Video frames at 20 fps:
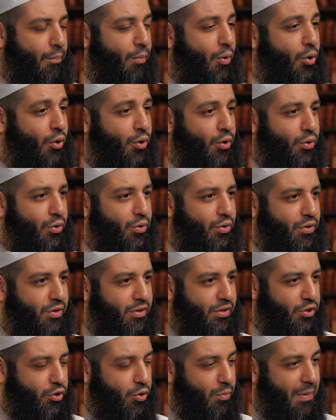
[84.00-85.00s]
more
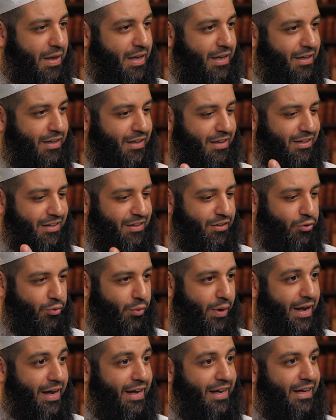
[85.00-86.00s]
you make
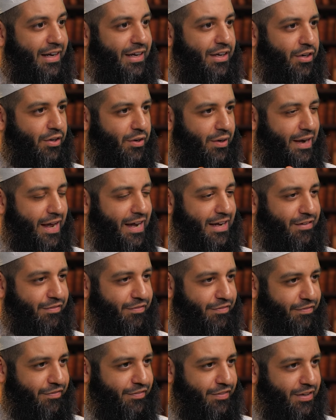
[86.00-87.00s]
dua in your
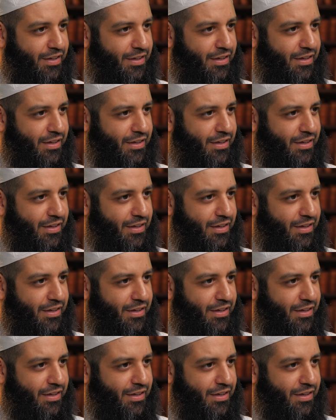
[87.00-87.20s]
life,